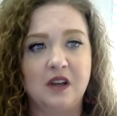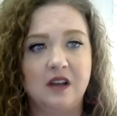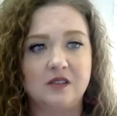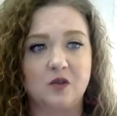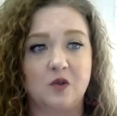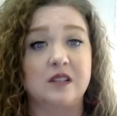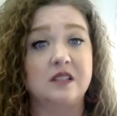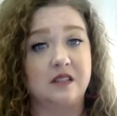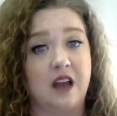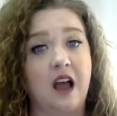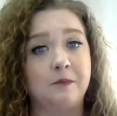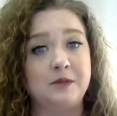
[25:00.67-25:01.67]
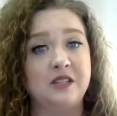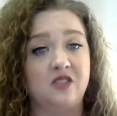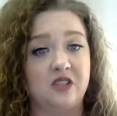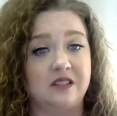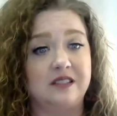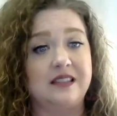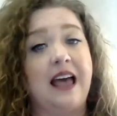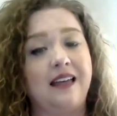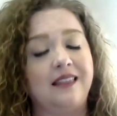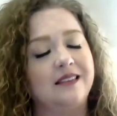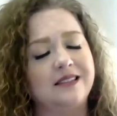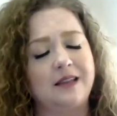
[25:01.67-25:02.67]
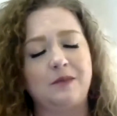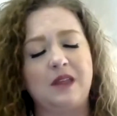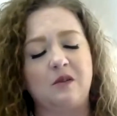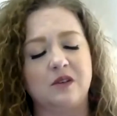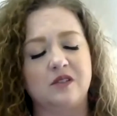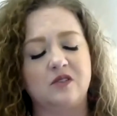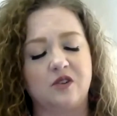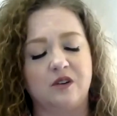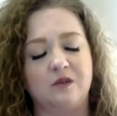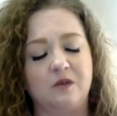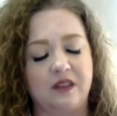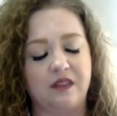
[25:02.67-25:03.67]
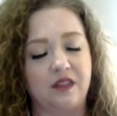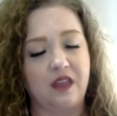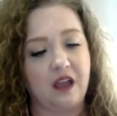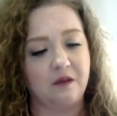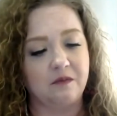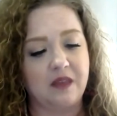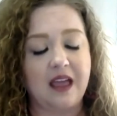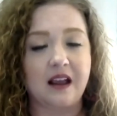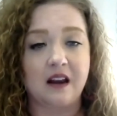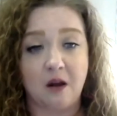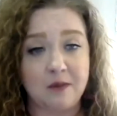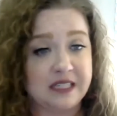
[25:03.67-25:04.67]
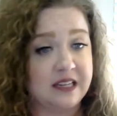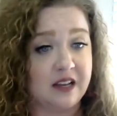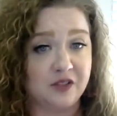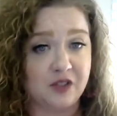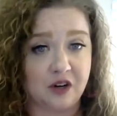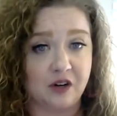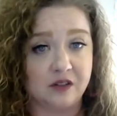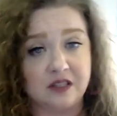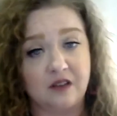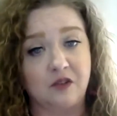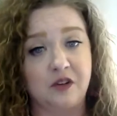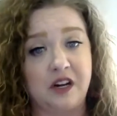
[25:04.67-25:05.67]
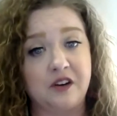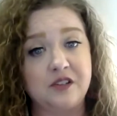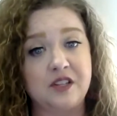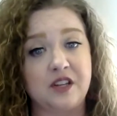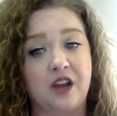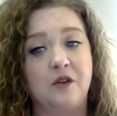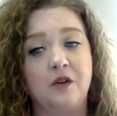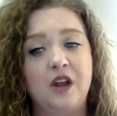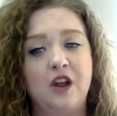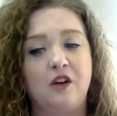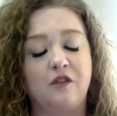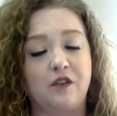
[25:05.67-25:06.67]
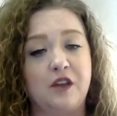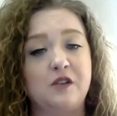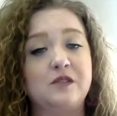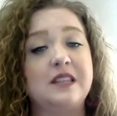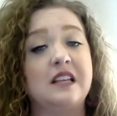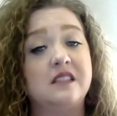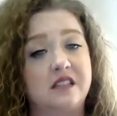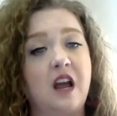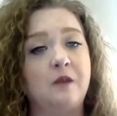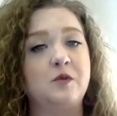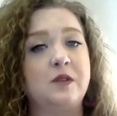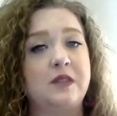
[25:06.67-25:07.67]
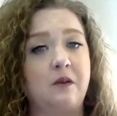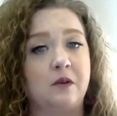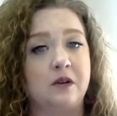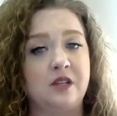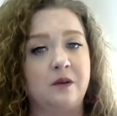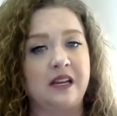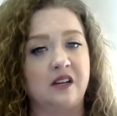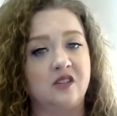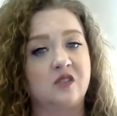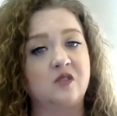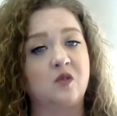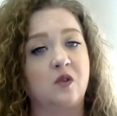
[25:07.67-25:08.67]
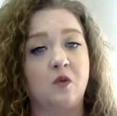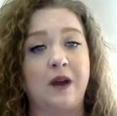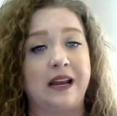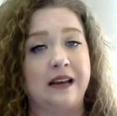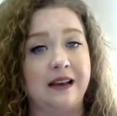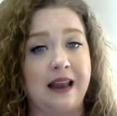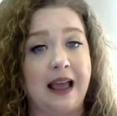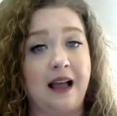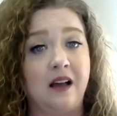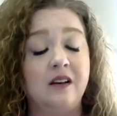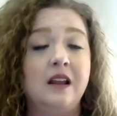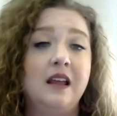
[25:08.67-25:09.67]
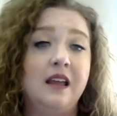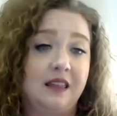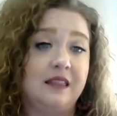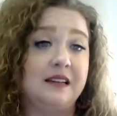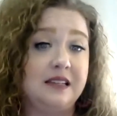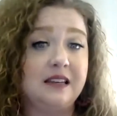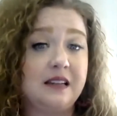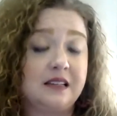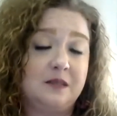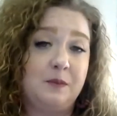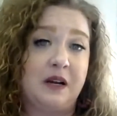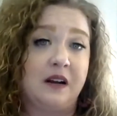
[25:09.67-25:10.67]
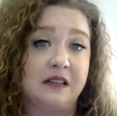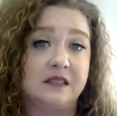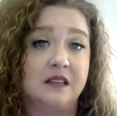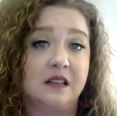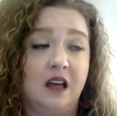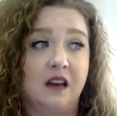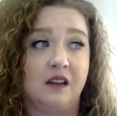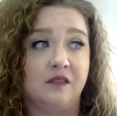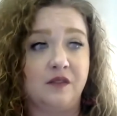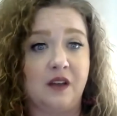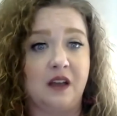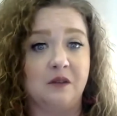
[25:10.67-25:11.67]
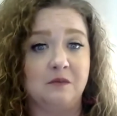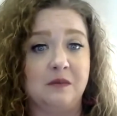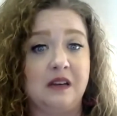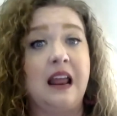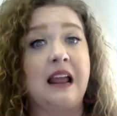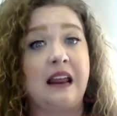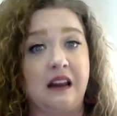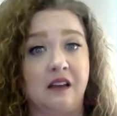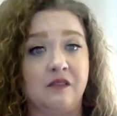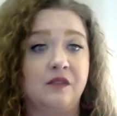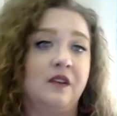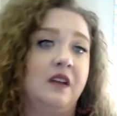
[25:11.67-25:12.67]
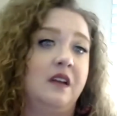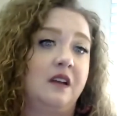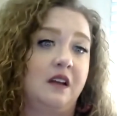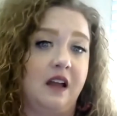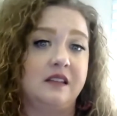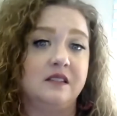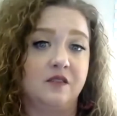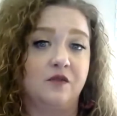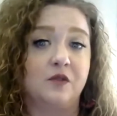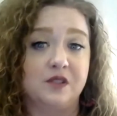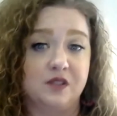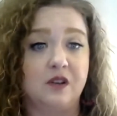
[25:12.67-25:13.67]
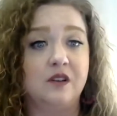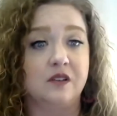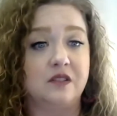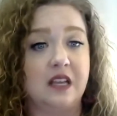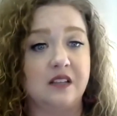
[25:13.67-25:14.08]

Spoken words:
sort of stopped and just sat, the same thing was true with the economic downturn several years ago. For those that stopped what they were doing and just sort of waited it out, they did experience a lot of negative kinds of results